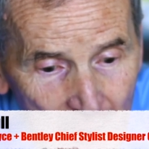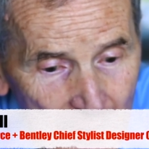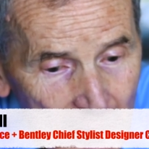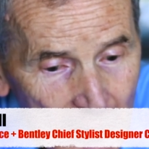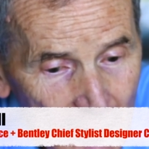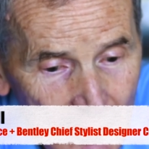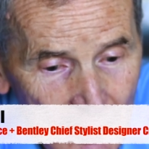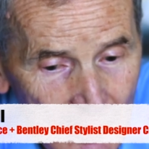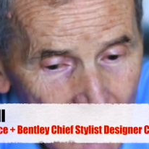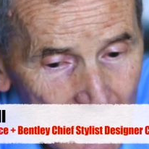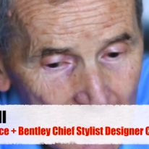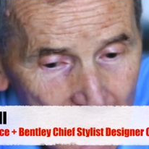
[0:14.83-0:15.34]

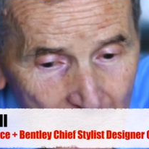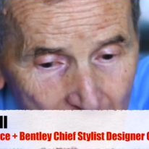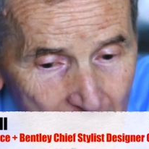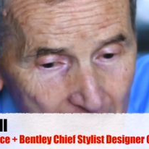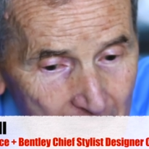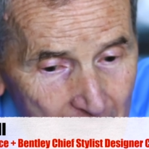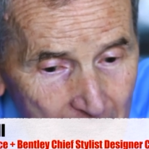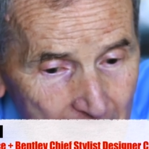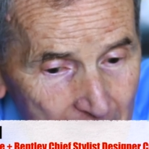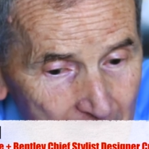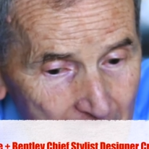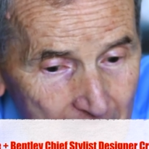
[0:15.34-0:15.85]
the,
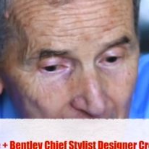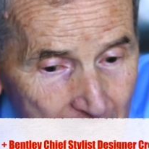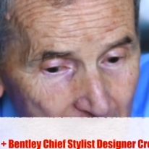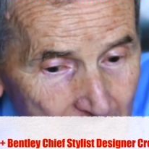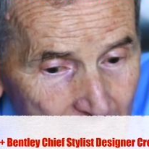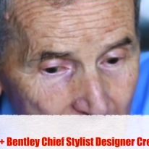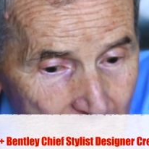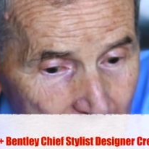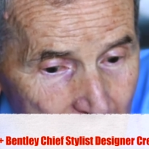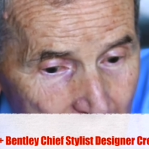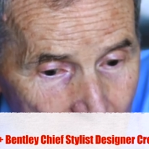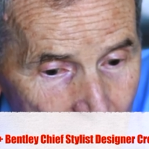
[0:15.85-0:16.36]

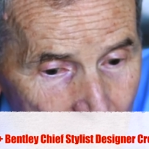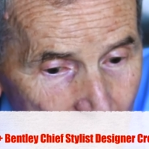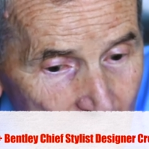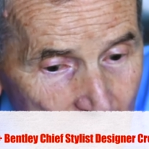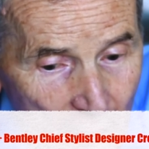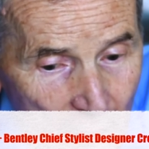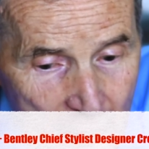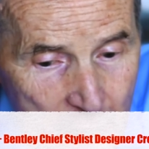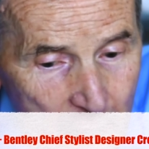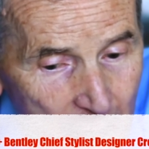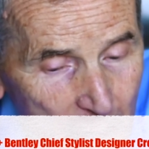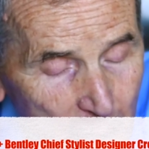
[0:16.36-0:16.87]
you know, you've
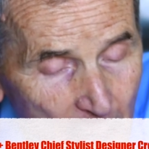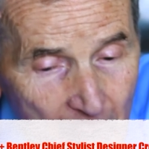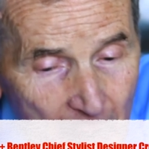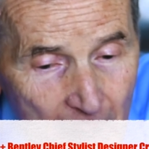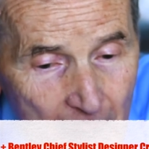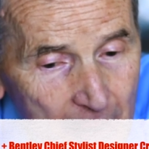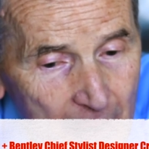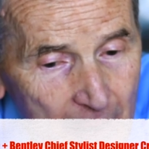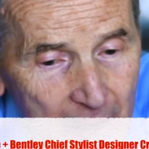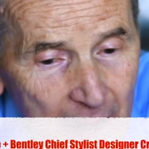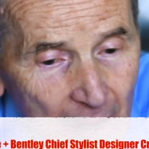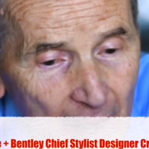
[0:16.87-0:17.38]
got to admire
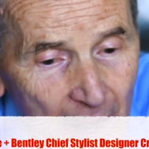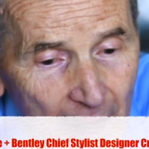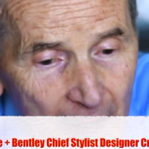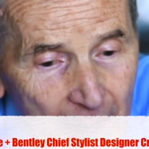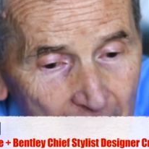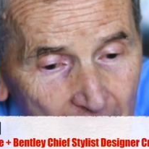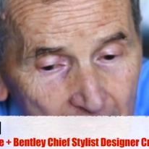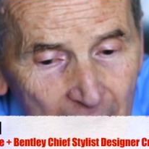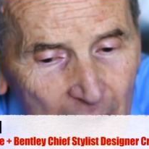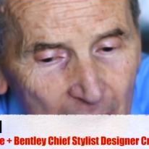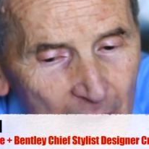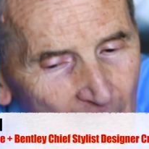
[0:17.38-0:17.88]
the guy.
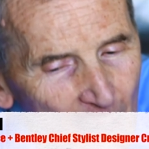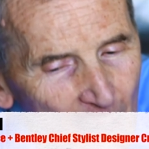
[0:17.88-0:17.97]
And